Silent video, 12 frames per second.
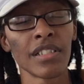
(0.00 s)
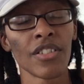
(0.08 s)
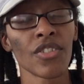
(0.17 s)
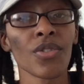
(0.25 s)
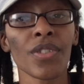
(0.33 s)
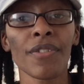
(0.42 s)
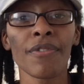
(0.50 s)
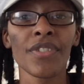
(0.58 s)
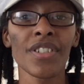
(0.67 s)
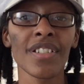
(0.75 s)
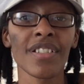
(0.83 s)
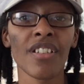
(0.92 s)
So the
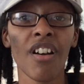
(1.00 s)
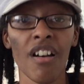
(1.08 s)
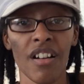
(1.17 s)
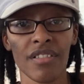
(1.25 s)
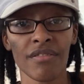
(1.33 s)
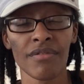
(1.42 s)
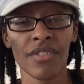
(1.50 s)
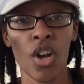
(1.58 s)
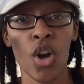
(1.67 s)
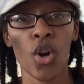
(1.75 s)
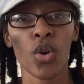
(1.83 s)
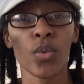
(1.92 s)
first con
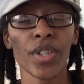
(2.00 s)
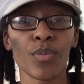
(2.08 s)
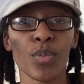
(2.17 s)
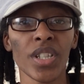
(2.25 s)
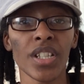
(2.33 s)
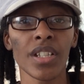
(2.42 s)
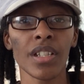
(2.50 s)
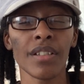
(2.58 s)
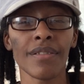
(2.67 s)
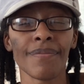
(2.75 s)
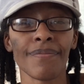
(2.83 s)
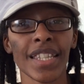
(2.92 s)
would be
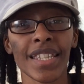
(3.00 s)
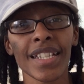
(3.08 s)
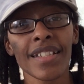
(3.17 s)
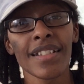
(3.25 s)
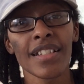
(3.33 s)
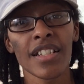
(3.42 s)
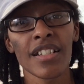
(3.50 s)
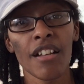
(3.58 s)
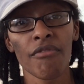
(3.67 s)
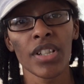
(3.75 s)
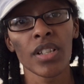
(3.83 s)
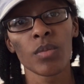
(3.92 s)
this is
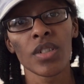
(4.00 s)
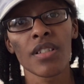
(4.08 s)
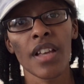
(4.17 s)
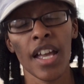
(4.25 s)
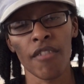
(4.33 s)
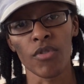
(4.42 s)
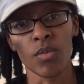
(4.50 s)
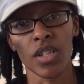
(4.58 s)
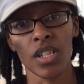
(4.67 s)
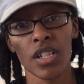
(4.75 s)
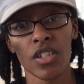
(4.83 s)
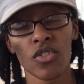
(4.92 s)
available to
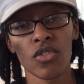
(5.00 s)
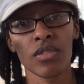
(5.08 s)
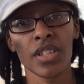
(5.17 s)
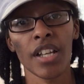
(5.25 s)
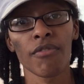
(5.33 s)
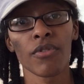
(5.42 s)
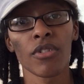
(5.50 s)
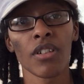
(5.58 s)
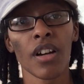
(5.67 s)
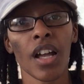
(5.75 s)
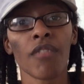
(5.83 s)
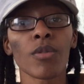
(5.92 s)
everybody, so therefore
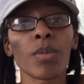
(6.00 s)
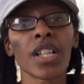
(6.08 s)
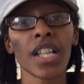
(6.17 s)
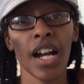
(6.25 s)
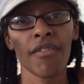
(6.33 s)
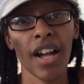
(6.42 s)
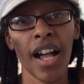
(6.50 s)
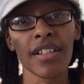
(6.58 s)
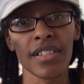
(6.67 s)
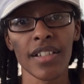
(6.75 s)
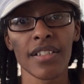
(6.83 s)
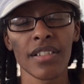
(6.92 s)
everybody have
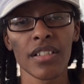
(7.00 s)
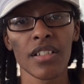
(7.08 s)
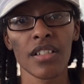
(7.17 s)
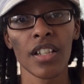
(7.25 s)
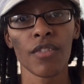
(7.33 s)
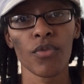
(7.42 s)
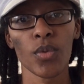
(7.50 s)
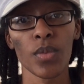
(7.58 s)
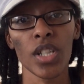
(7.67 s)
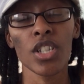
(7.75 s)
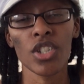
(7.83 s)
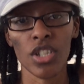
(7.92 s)
access to this
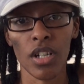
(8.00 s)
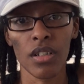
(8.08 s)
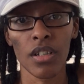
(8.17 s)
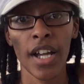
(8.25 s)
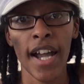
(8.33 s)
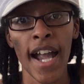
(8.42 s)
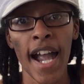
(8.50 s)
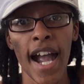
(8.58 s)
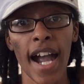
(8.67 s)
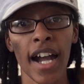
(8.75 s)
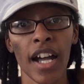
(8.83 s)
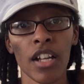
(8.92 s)
information,
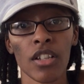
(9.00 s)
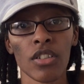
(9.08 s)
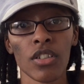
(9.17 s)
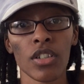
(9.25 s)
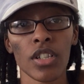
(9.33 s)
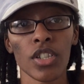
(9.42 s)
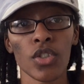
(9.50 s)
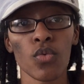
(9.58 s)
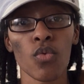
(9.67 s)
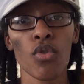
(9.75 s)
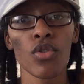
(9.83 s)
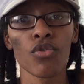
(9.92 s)
and you
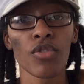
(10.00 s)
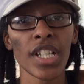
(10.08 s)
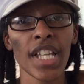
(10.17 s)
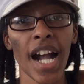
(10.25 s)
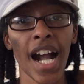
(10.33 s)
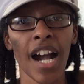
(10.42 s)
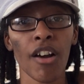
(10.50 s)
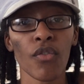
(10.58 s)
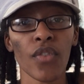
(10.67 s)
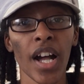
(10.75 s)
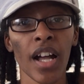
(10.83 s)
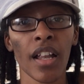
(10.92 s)
won't really have
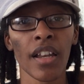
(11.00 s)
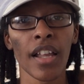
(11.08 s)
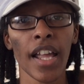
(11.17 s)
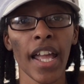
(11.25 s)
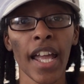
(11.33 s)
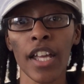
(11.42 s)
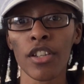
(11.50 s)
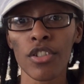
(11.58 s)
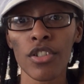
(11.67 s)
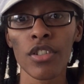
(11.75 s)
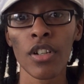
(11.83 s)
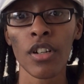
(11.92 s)
an
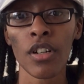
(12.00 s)
edge